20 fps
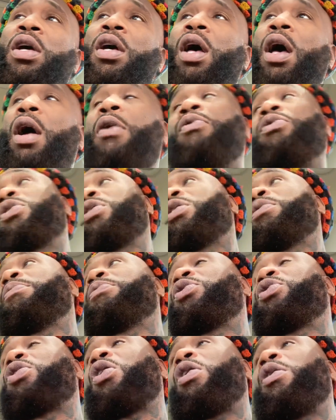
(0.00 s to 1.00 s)
I was going
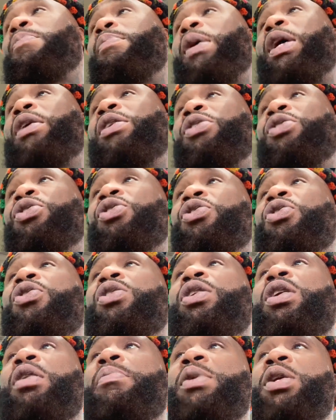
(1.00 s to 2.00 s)
to start making sure
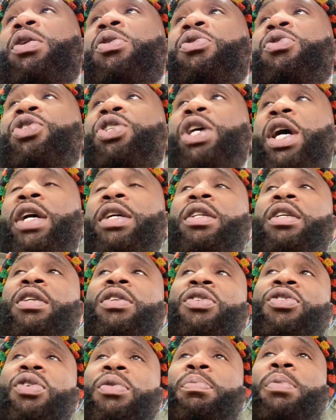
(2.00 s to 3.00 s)
that I'm
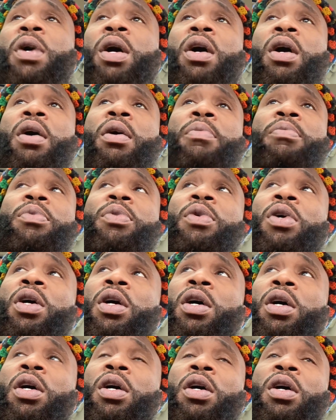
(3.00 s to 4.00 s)
interjecting some
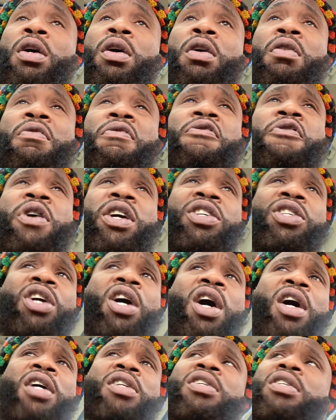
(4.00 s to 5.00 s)
fresh
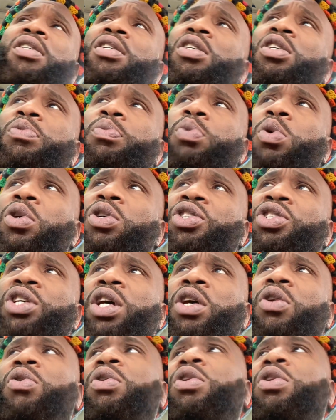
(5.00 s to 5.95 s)
content to the sports channel a